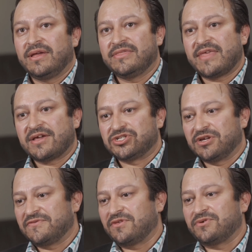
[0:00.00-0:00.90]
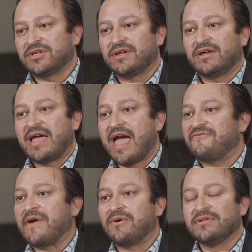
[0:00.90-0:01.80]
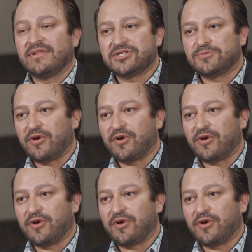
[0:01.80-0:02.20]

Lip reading: in that shift, there's a half-hour lunch